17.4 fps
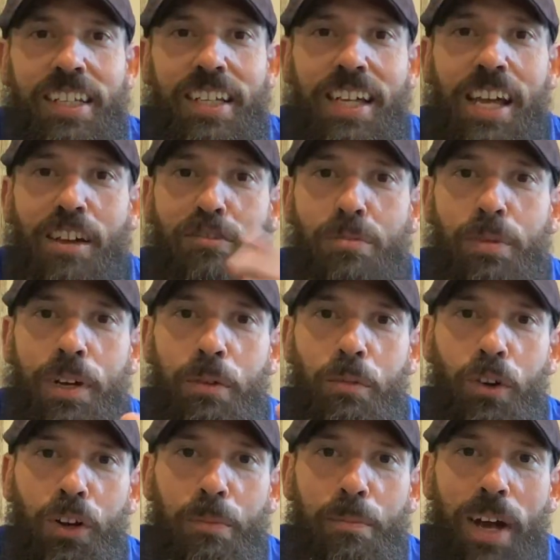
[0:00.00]
Hey everybody,
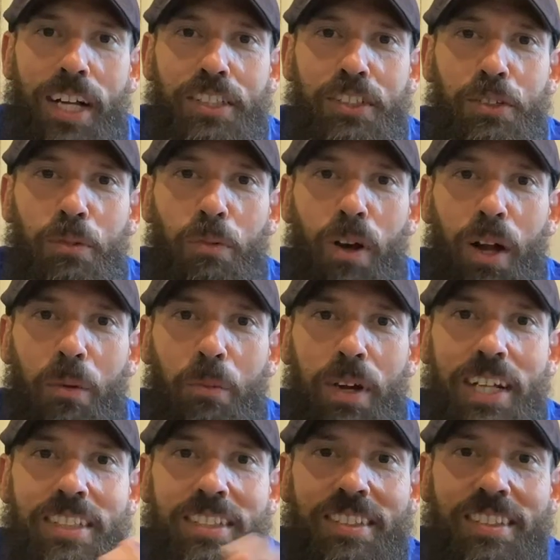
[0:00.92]
welcome back to Why
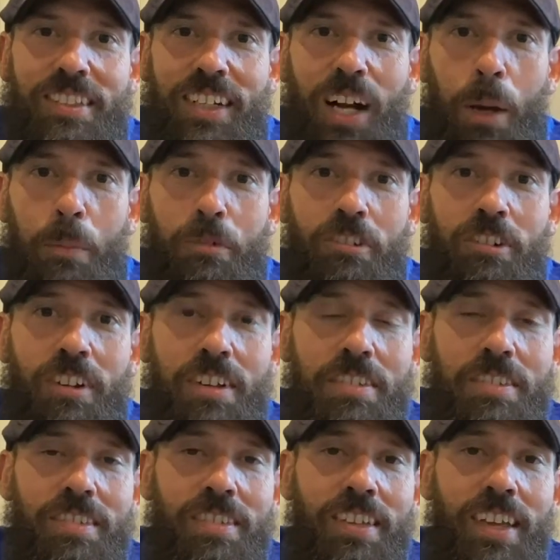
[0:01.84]
Wait? I'm
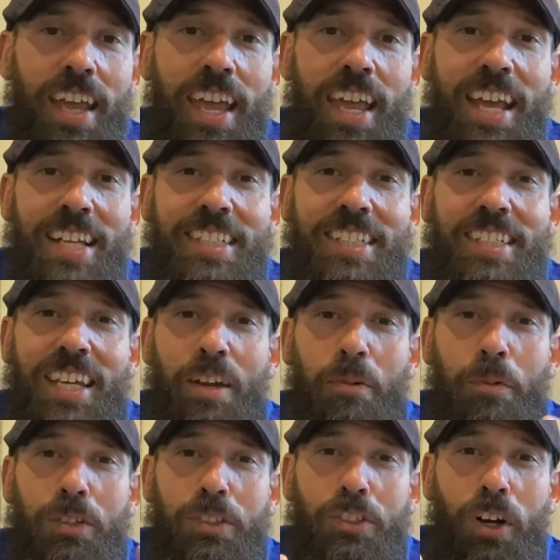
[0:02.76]
Chris, and today I
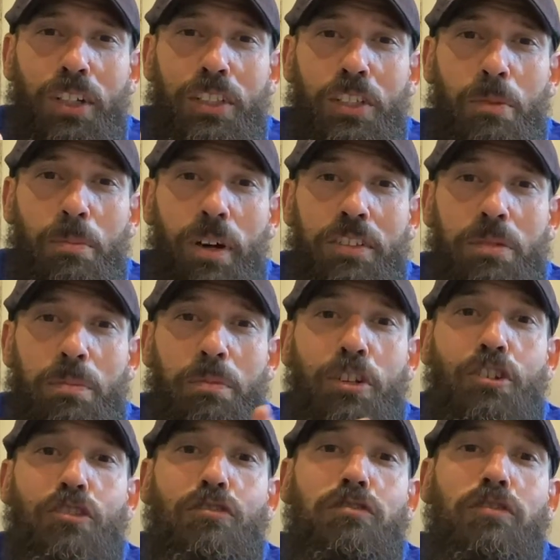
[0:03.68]
want to talk to you about
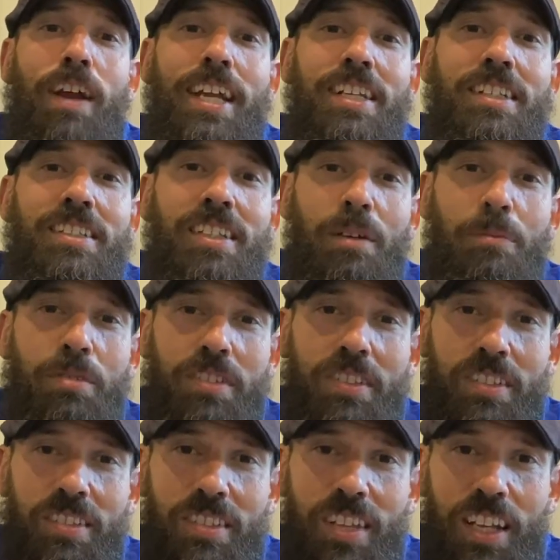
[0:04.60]
some great tips
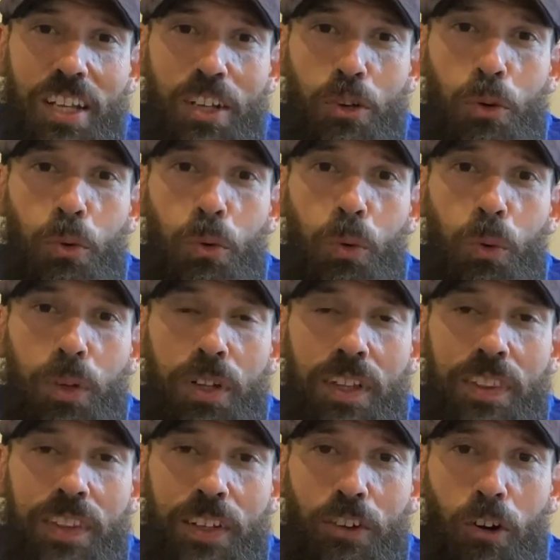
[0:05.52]
to stay cool
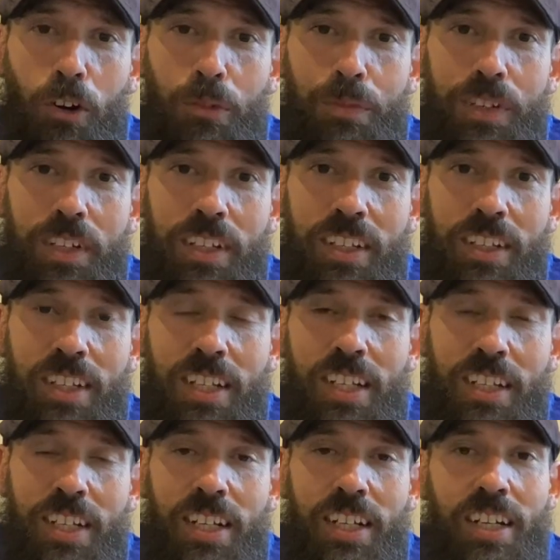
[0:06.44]
in the RV.
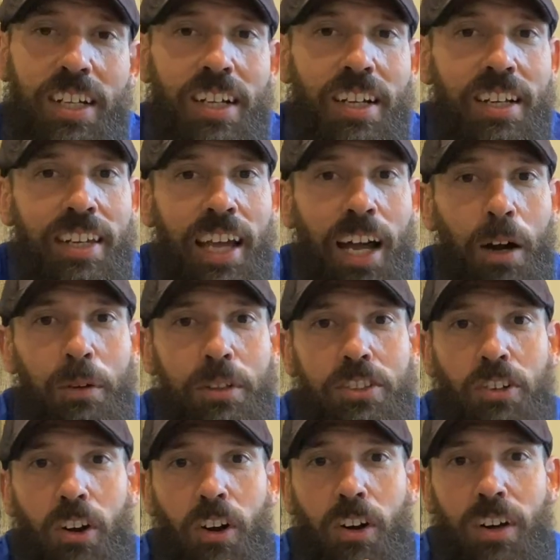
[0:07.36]
Now
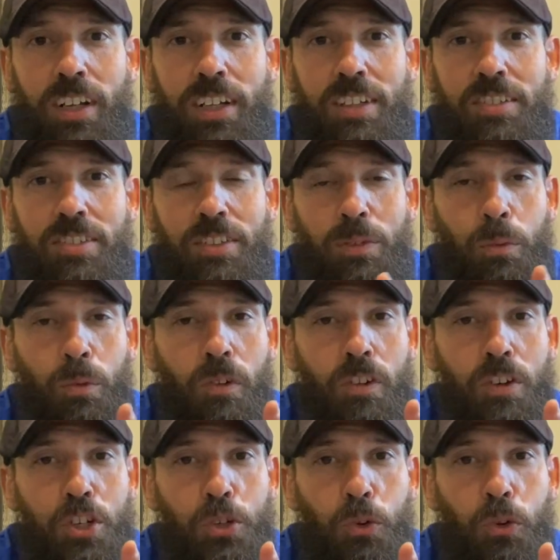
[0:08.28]
it's August, we're
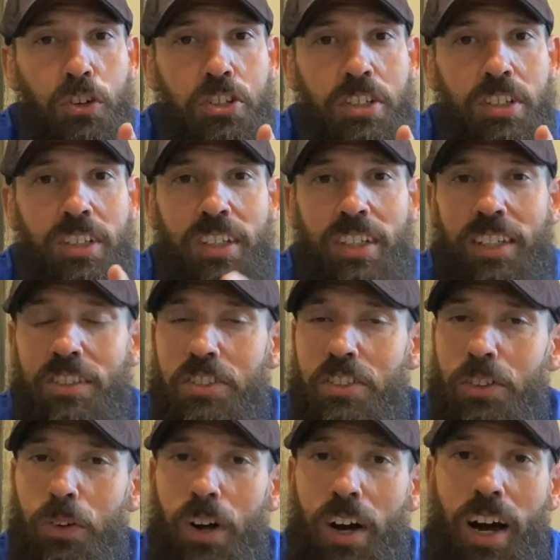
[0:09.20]
in Georgia, it's
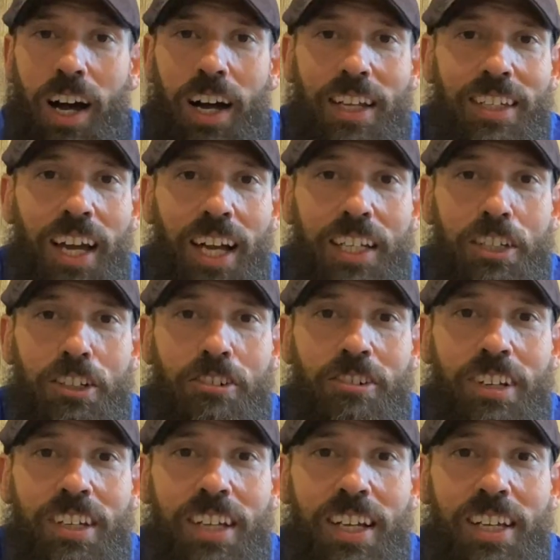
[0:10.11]
still hot, 90
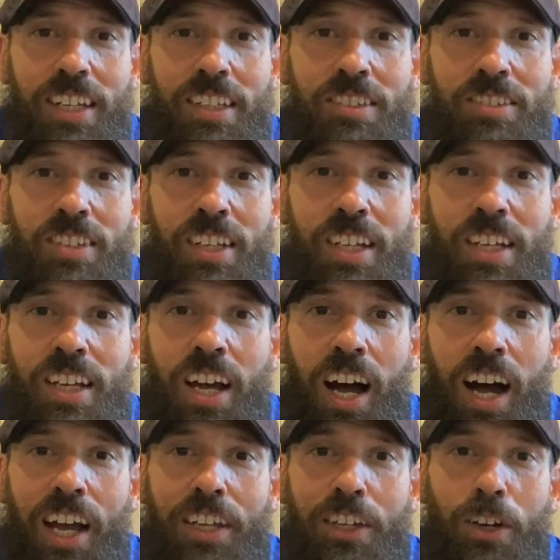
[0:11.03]
degree days.
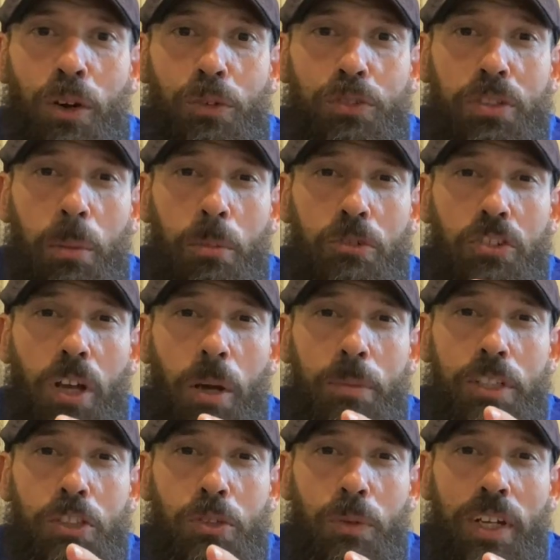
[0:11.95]
I know summer's
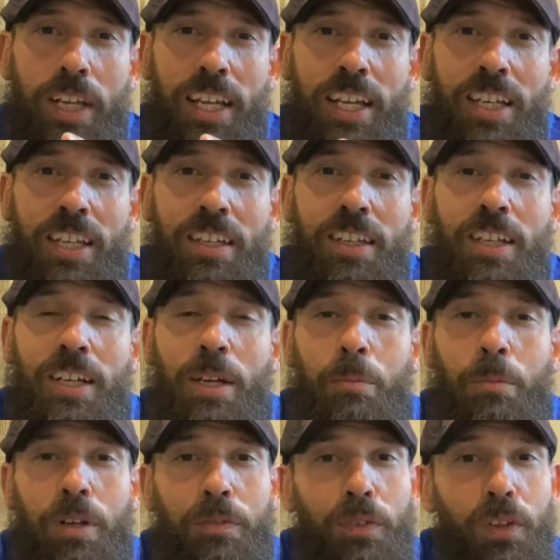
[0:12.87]
coming to an end,
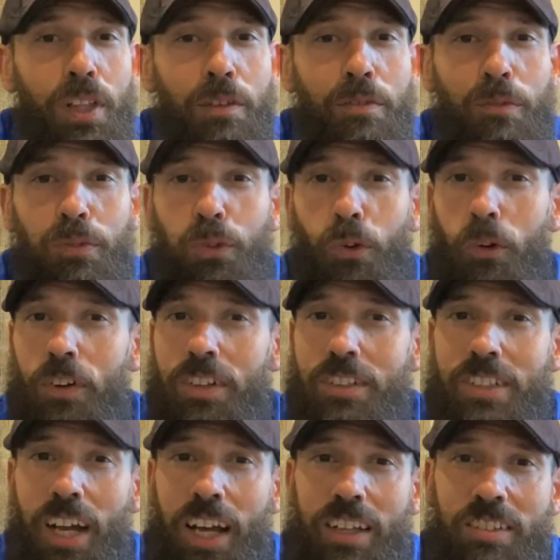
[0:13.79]
but if you live in Florida,
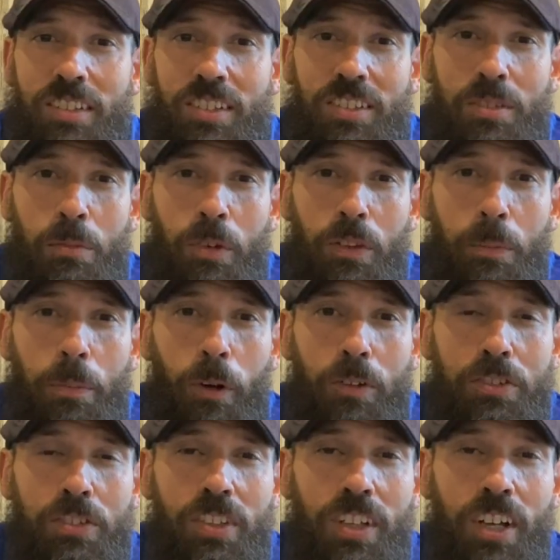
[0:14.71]
Texas, some other
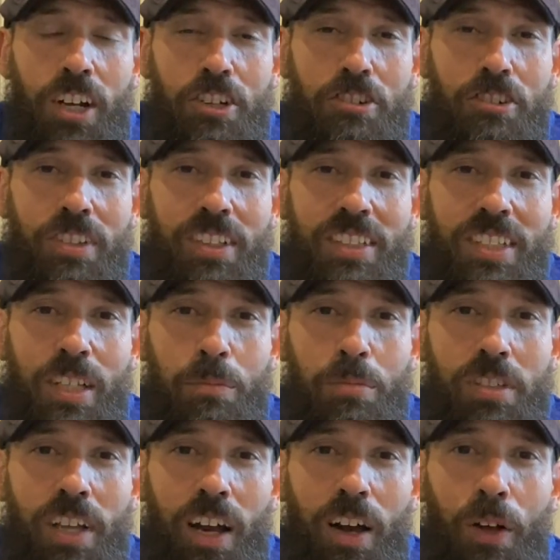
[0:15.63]
parts of the country, the deep
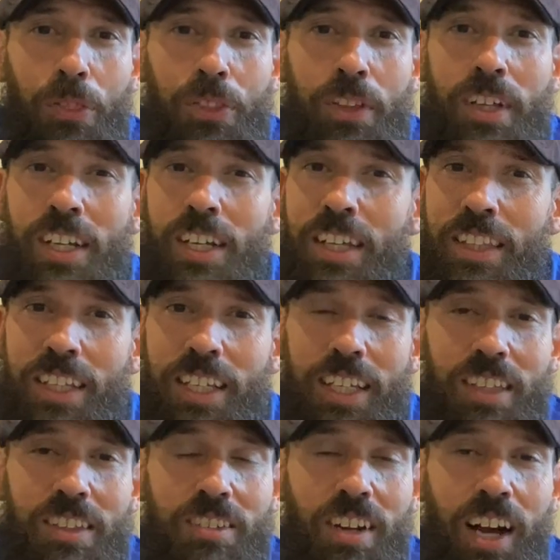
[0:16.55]
south, the
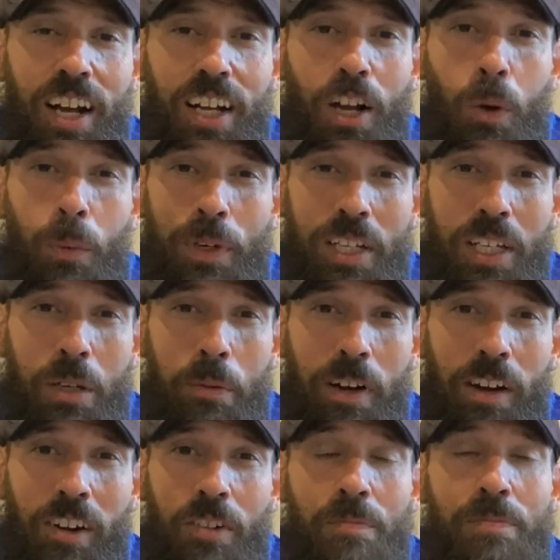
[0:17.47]
heat's not going
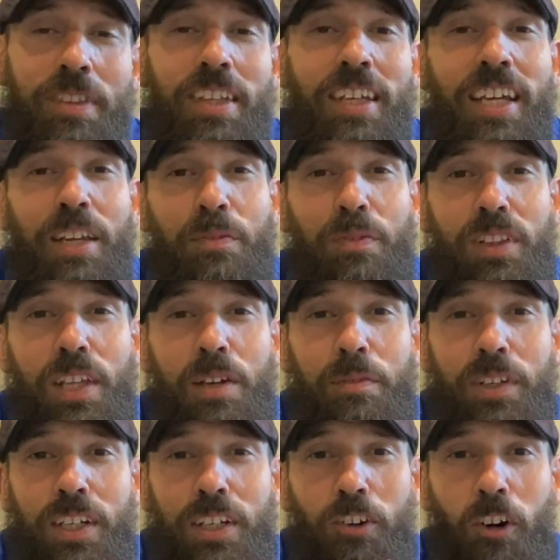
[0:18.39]
anywhere. And if you live
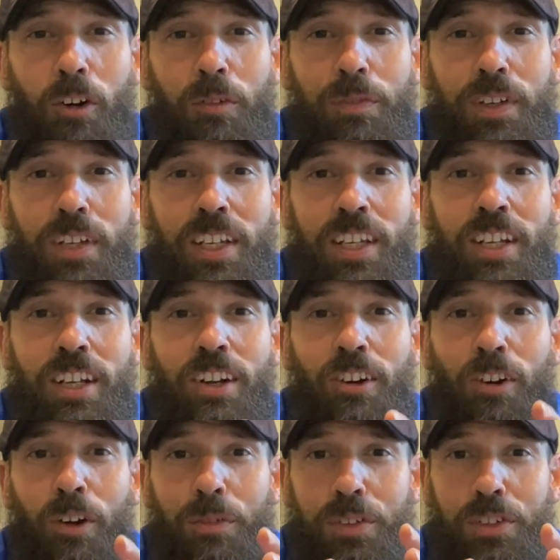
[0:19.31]
in an RV,
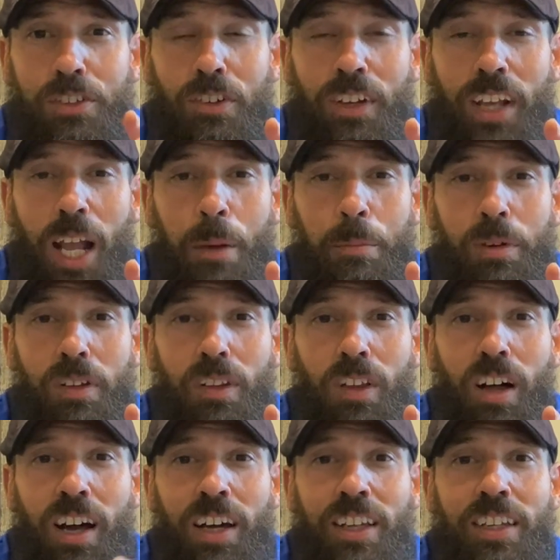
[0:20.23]
or if you're still camping a
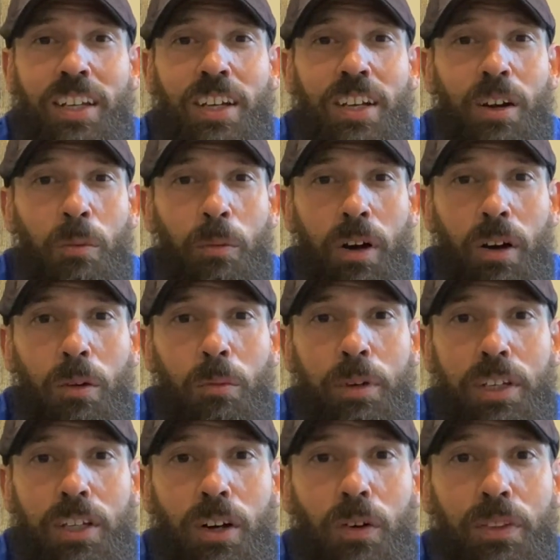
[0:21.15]
lot, well,
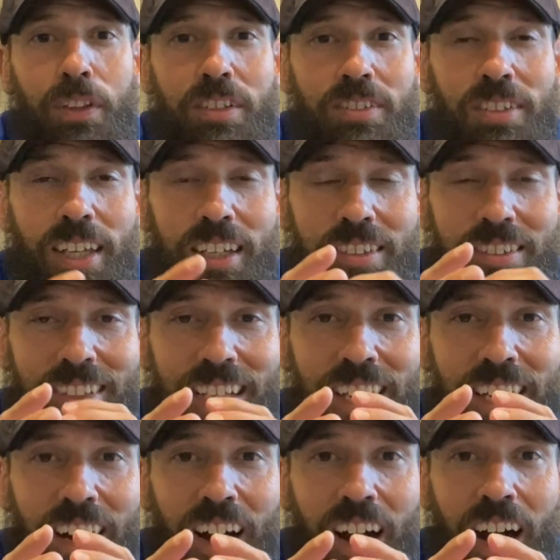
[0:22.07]
we know these things
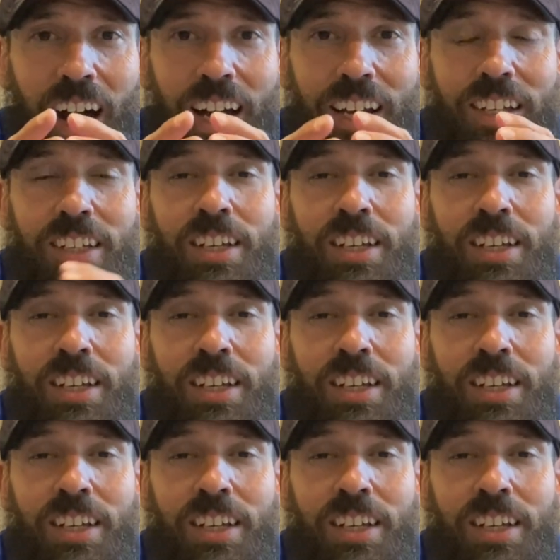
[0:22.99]
get hot.